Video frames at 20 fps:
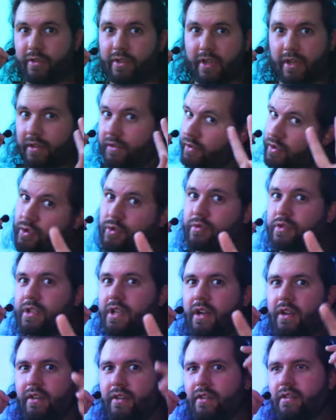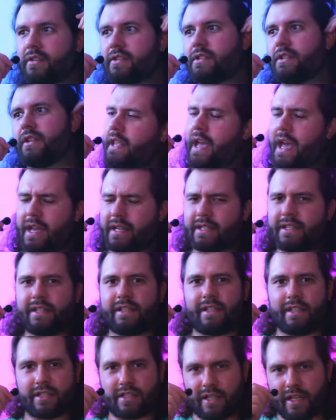There are two starters. Yes,
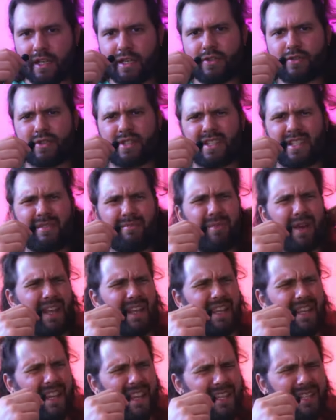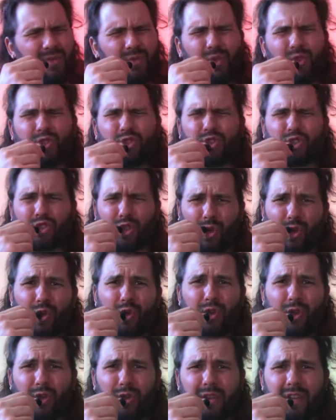it is interesting, but yes, it was so
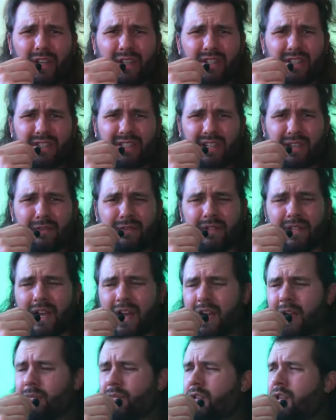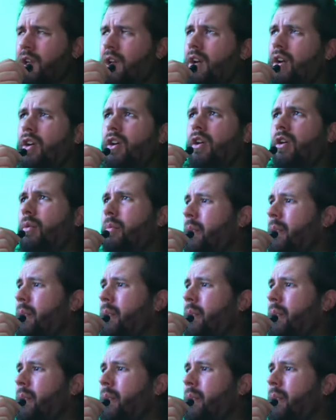good at the same time. Oh